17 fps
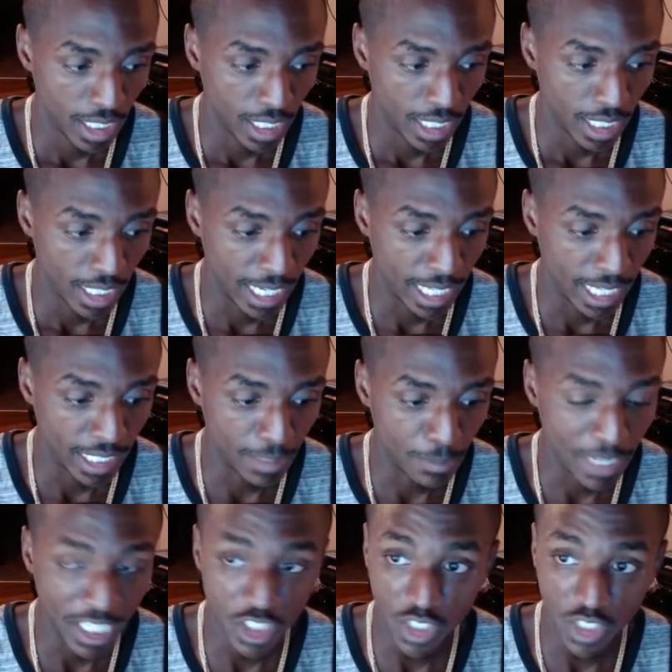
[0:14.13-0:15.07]
And the
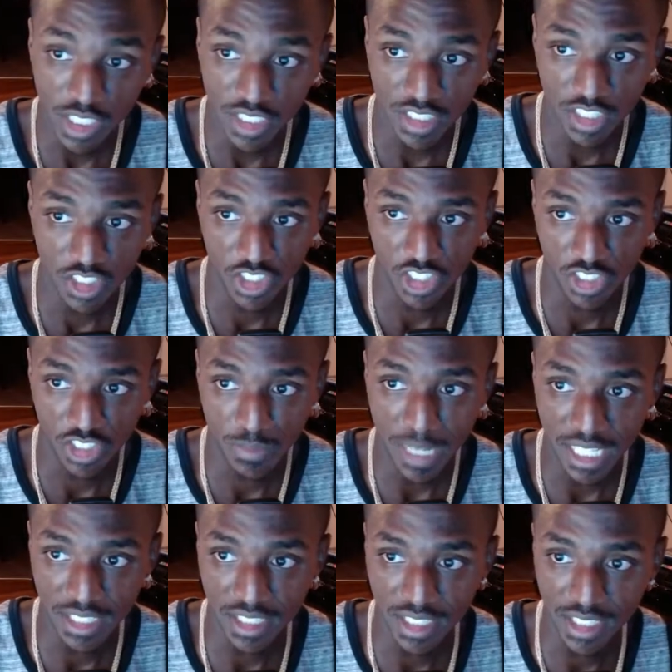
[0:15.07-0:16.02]
matrix is just
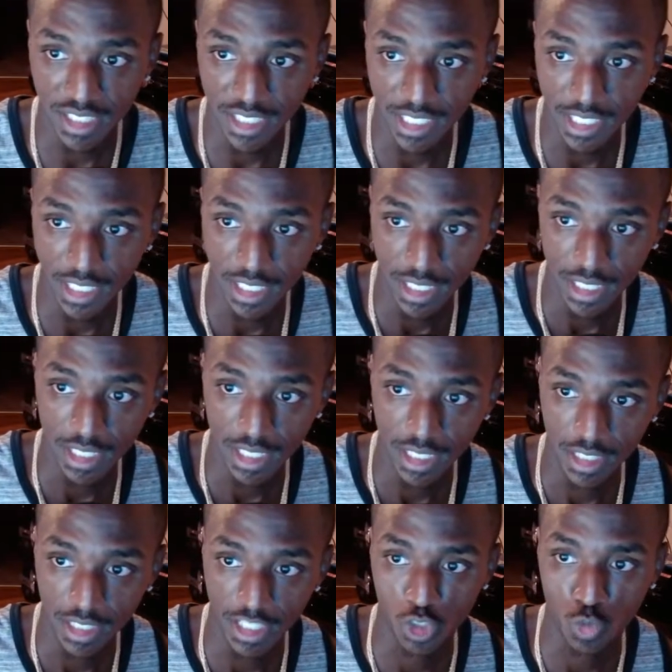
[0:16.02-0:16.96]
basically
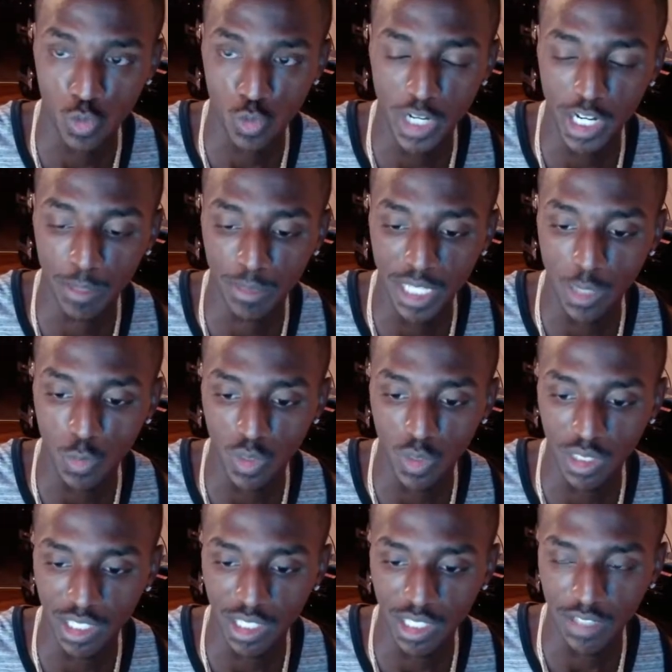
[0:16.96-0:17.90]
this realm that we're
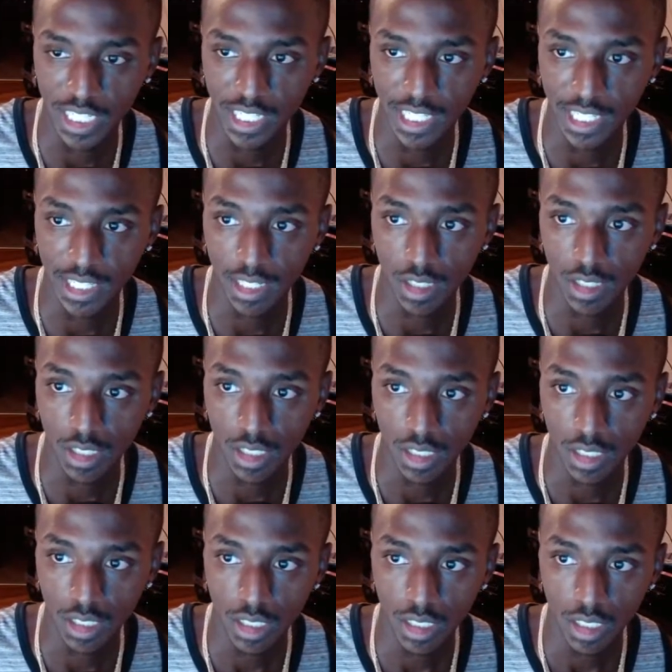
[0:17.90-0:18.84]
living in.
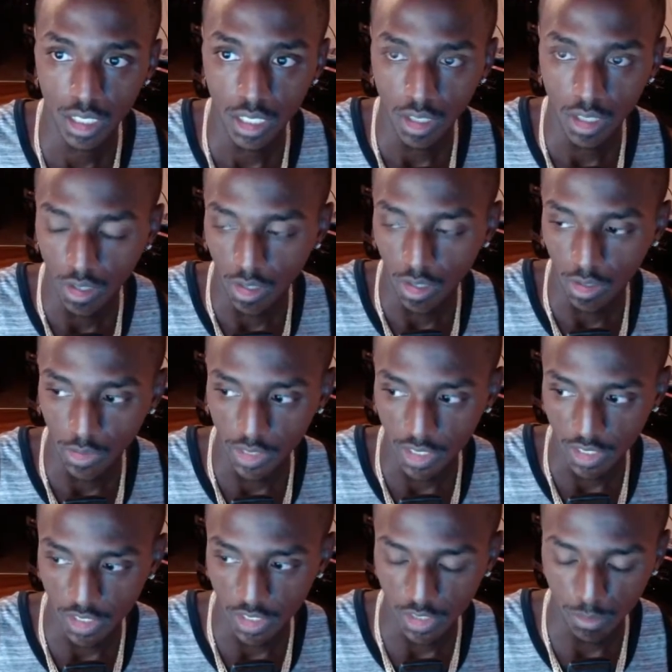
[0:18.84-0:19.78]
All
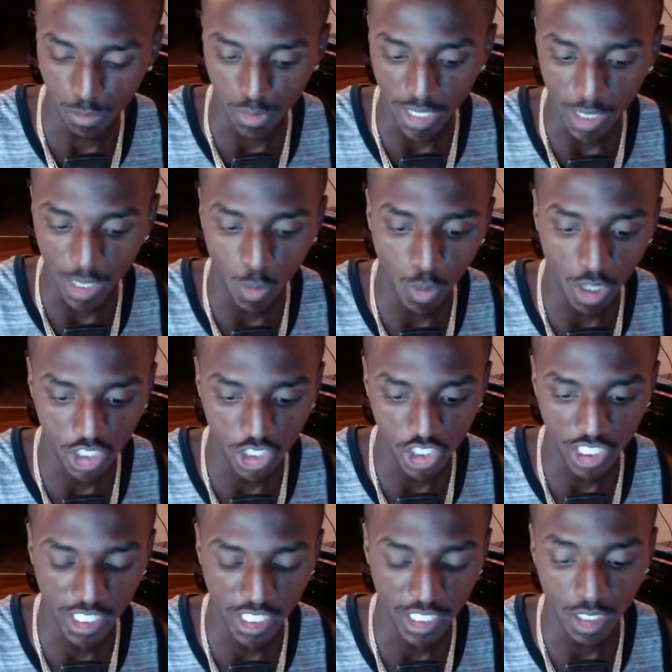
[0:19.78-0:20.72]
this
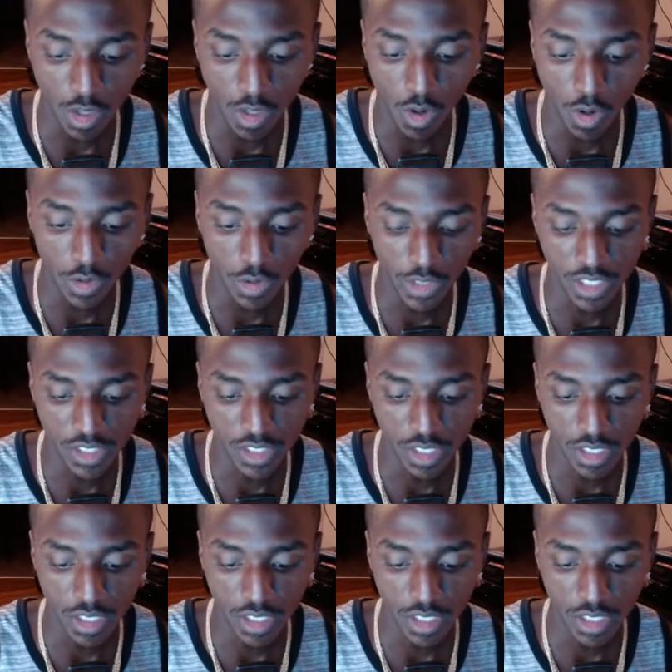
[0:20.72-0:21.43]
brainwashing and all this